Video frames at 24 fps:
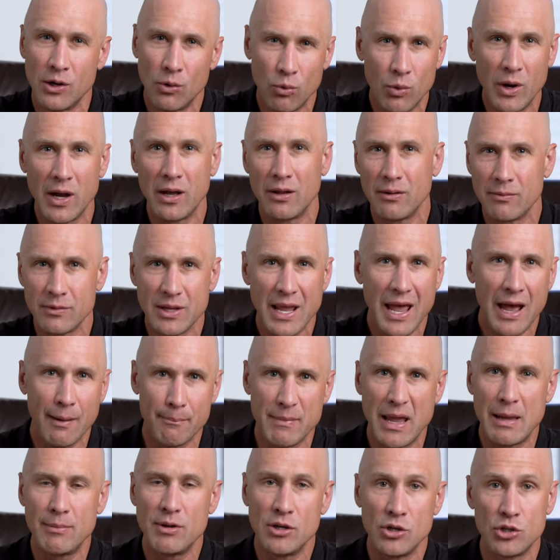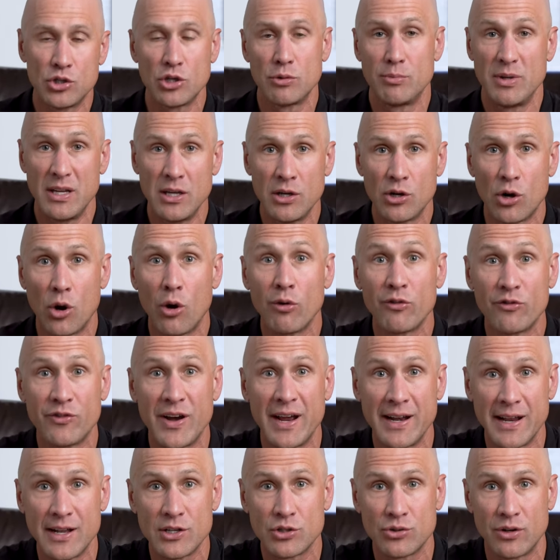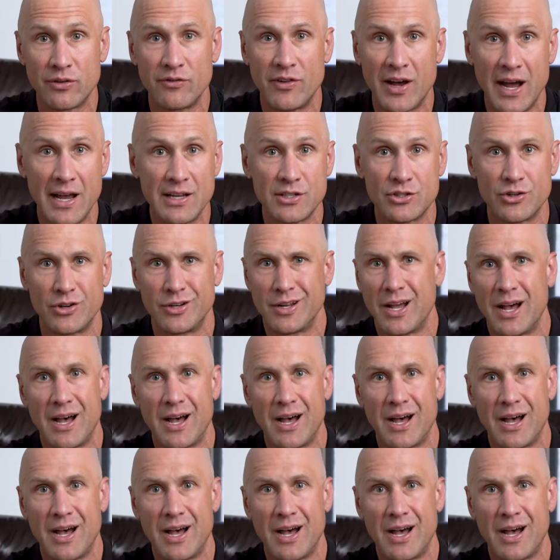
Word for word: Well, yeah, maybe you should be your own financial advisor and